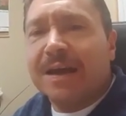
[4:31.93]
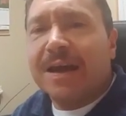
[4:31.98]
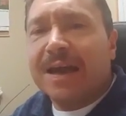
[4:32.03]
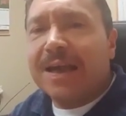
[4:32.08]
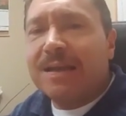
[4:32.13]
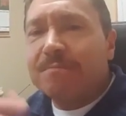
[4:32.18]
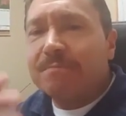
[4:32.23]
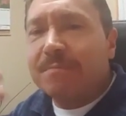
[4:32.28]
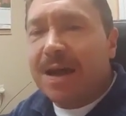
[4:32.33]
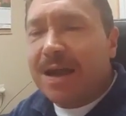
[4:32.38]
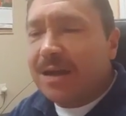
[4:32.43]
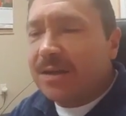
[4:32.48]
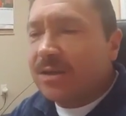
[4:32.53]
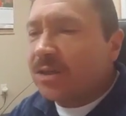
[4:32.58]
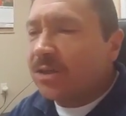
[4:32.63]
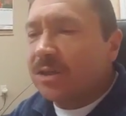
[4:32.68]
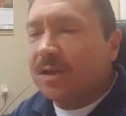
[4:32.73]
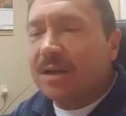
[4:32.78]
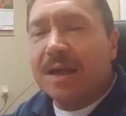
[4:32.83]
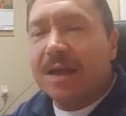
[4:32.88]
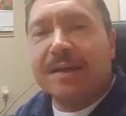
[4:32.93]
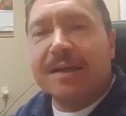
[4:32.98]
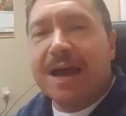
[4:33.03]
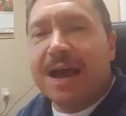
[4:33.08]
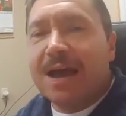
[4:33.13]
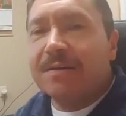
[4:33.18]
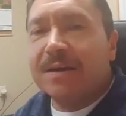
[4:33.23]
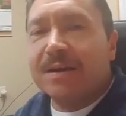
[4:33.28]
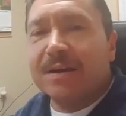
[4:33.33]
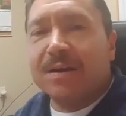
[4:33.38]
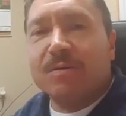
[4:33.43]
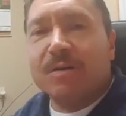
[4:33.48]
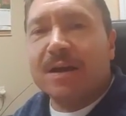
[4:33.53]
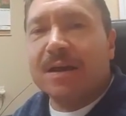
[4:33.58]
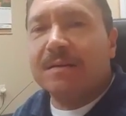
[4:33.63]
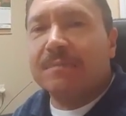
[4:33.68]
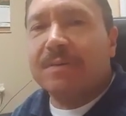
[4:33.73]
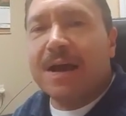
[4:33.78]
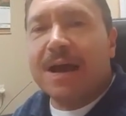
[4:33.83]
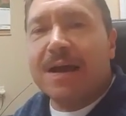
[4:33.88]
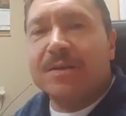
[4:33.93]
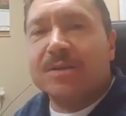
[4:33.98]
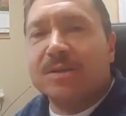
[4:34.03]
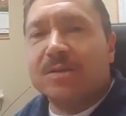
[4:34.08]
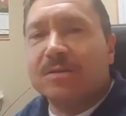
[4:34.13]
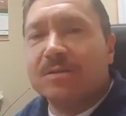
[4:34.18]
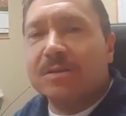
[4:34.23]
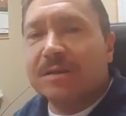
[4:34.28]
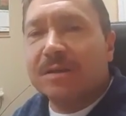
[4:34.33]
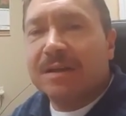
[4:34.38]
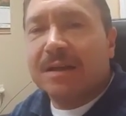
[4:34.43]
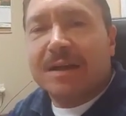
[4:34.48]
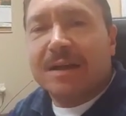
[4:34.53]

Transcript: He makes us lay down in green pastures.